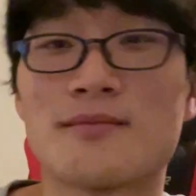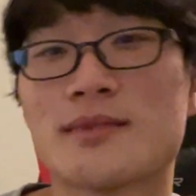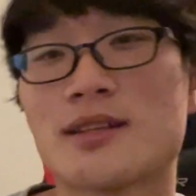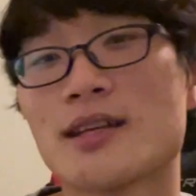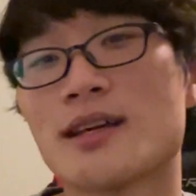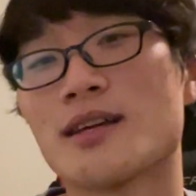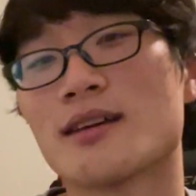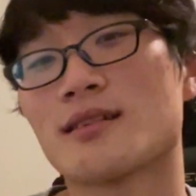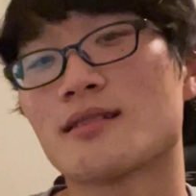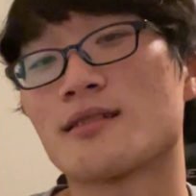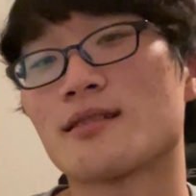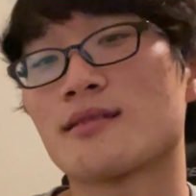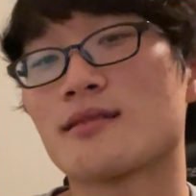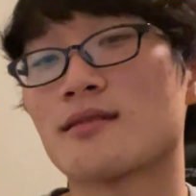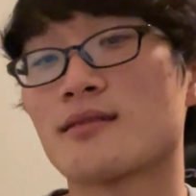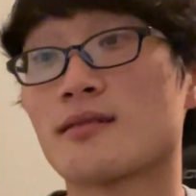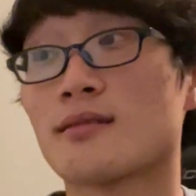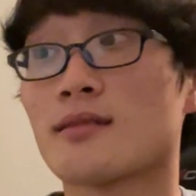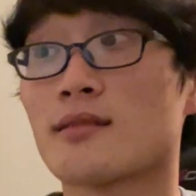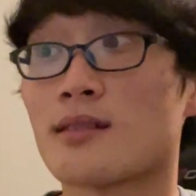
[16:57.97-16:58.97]
take
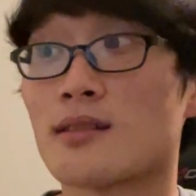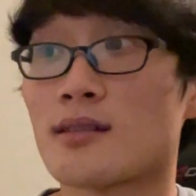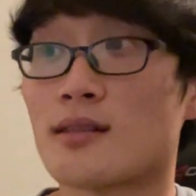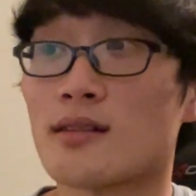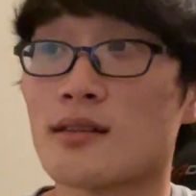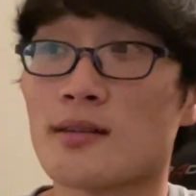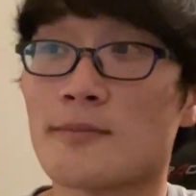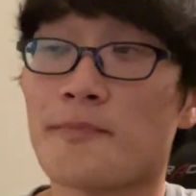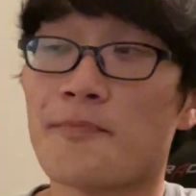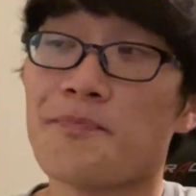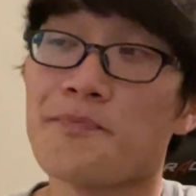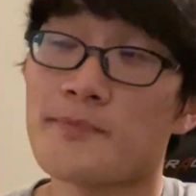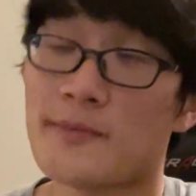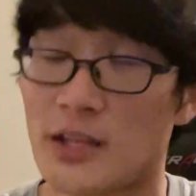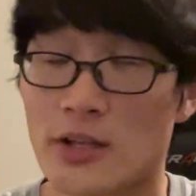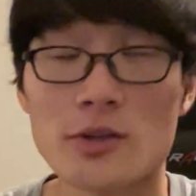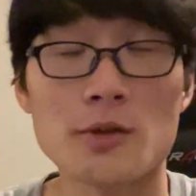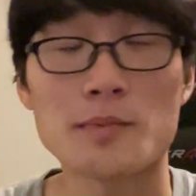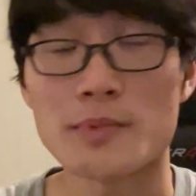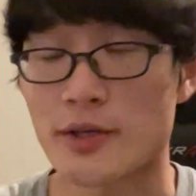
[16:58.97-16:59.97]
this
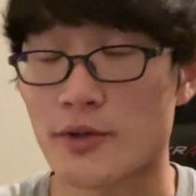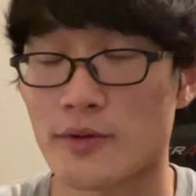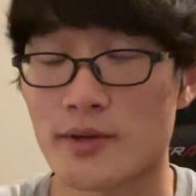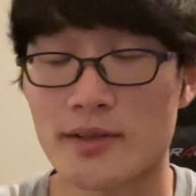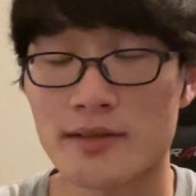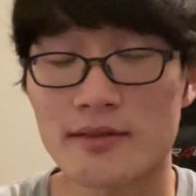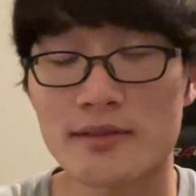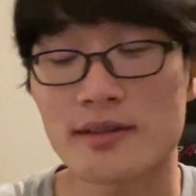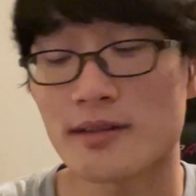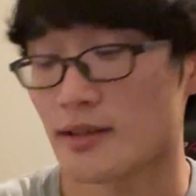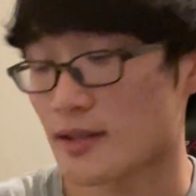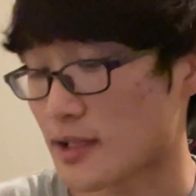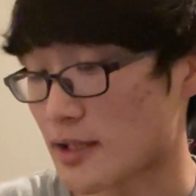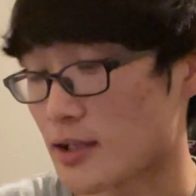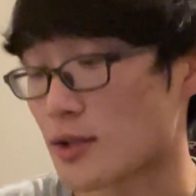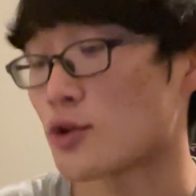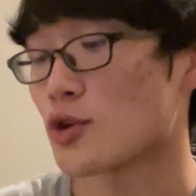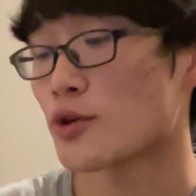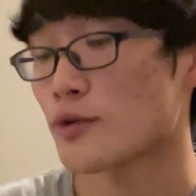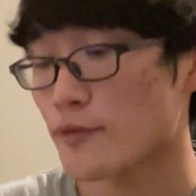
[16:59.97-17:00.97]
experience and,
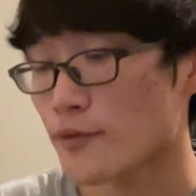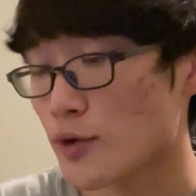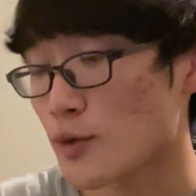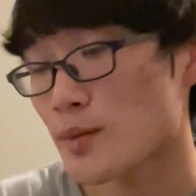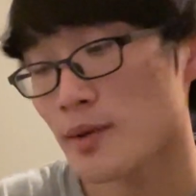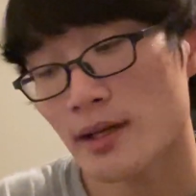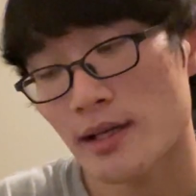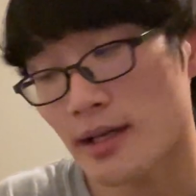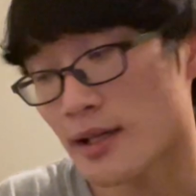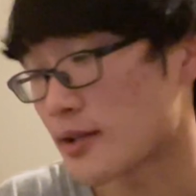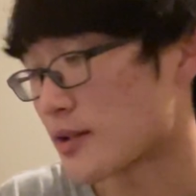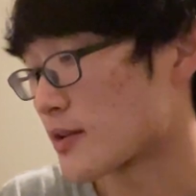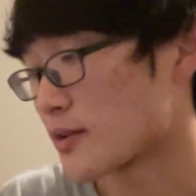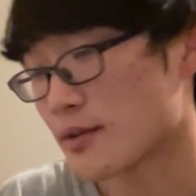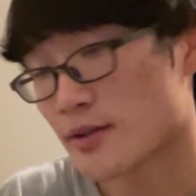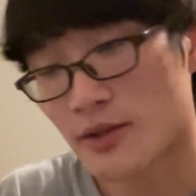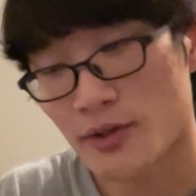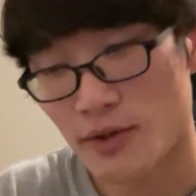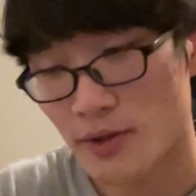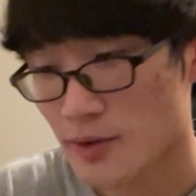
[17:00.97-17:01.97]
like, learn from it
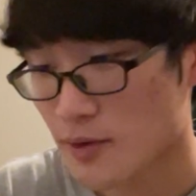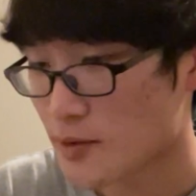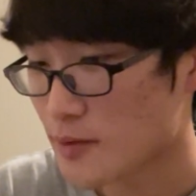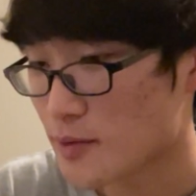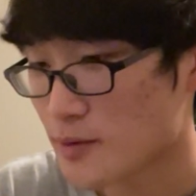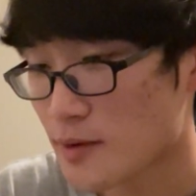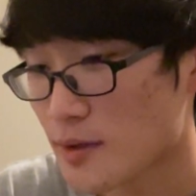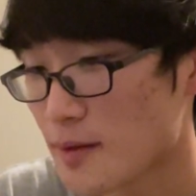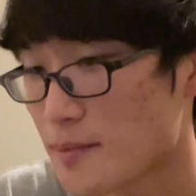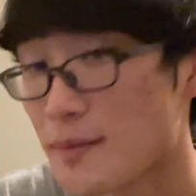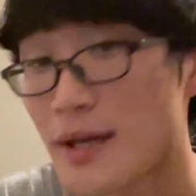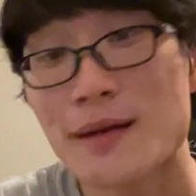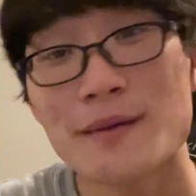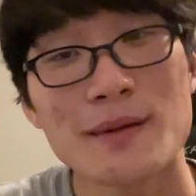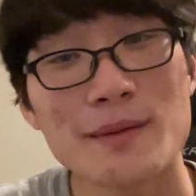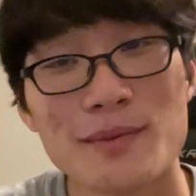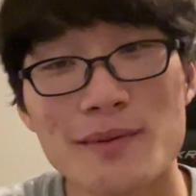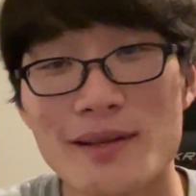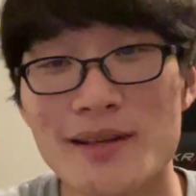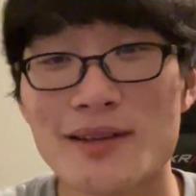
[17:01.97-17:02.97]
and,
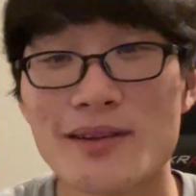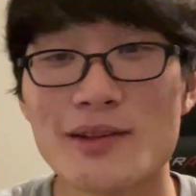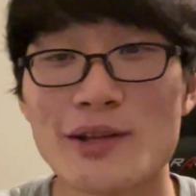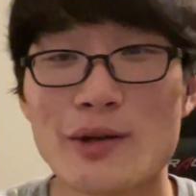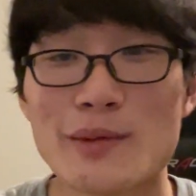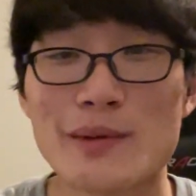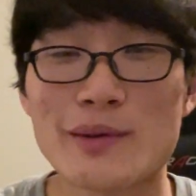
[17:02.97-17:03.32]
maybe play a little